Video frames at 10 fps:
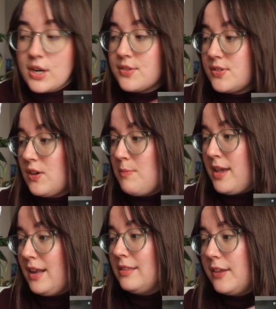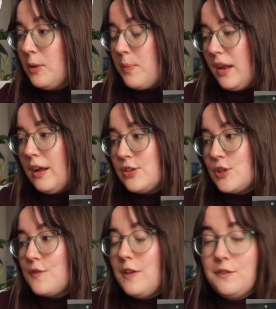Sure. So I made a little bit
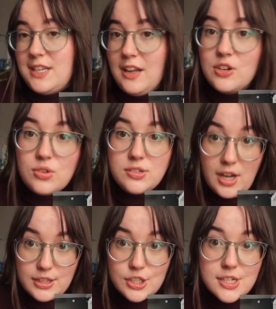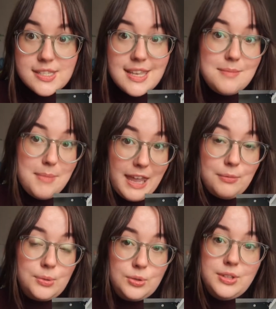under $1,500 in May
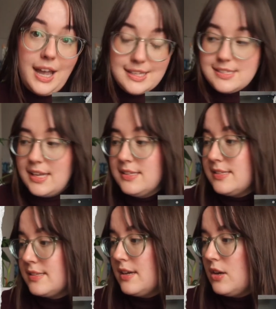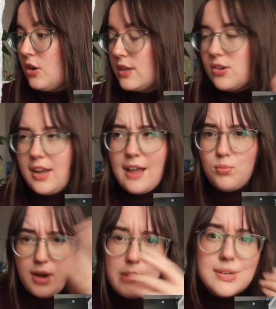from Google AdSense, or sorry, I
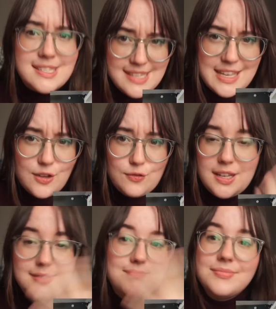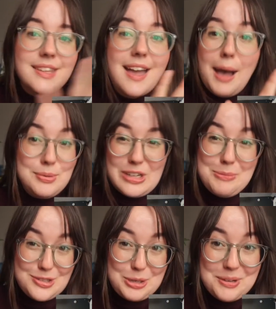received it. I'm sorry
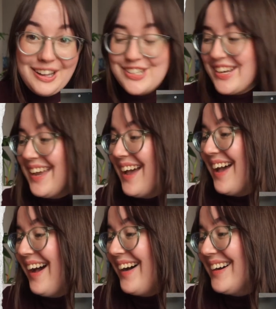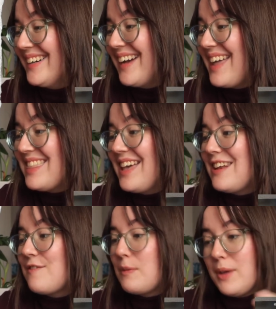about the terminology. And
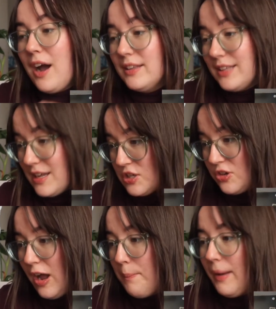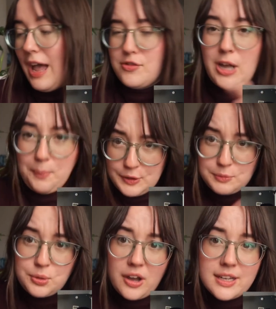then from my online shop, I have a couple
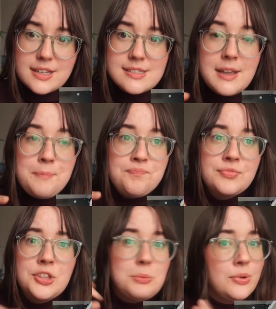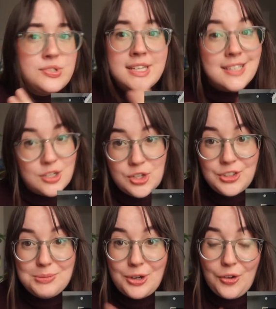of products. They're mostly digital.
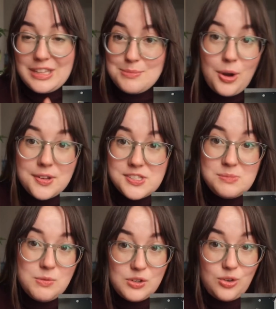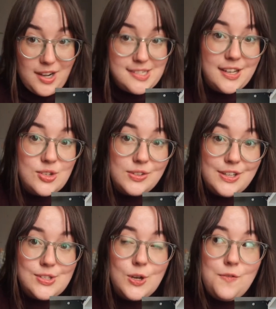I'm currently in the process of moving cross
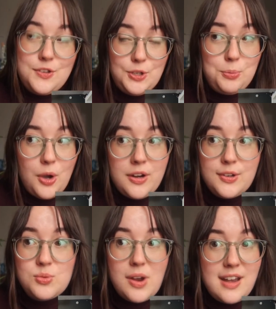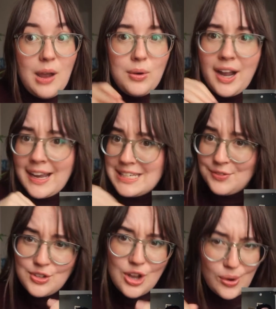country. So physical products right now are kind of
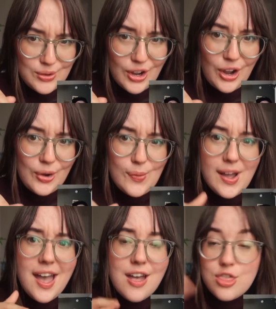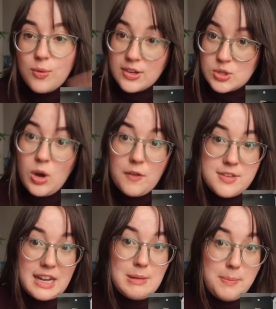a no-go, though I do offer
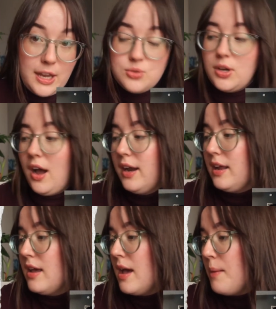that on my Patreon.